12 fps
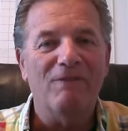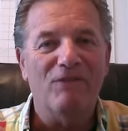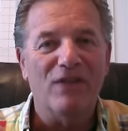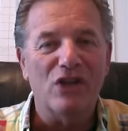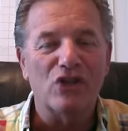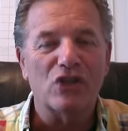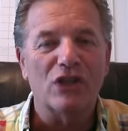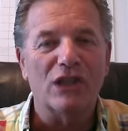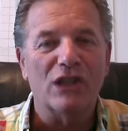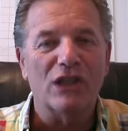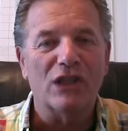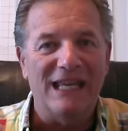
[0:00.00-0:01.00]

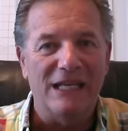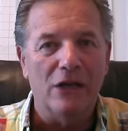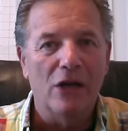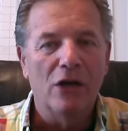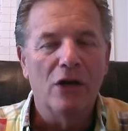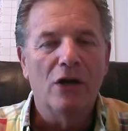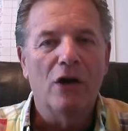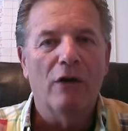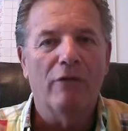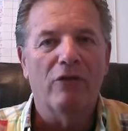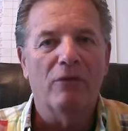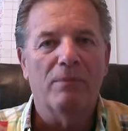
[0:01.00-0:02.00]
division lead
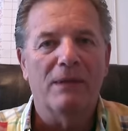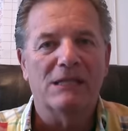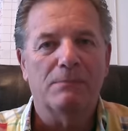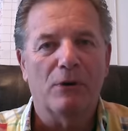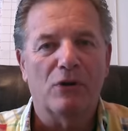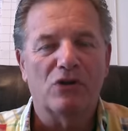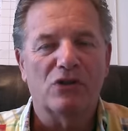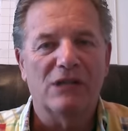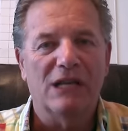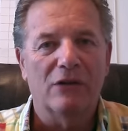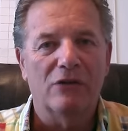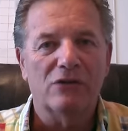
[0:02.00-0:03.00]
over the Pittsburgh
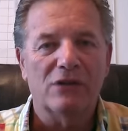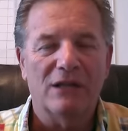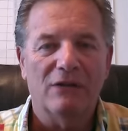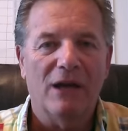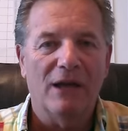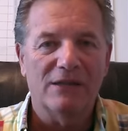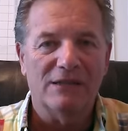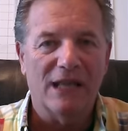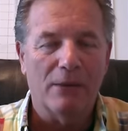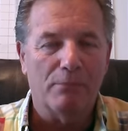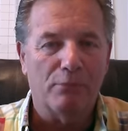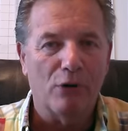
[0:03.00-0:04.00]
Steelers as
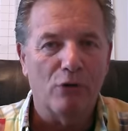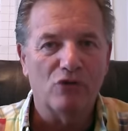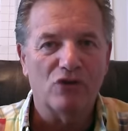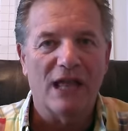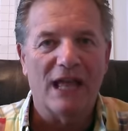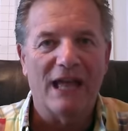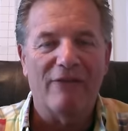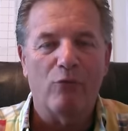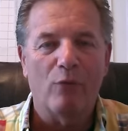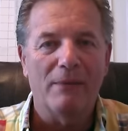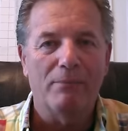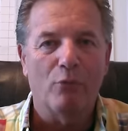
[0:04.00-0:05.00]
they approach the
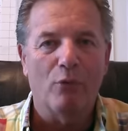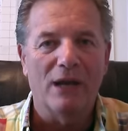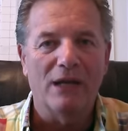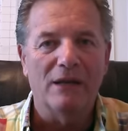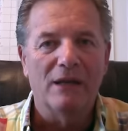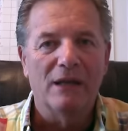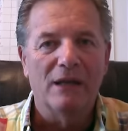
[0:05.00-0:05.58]
halfway point.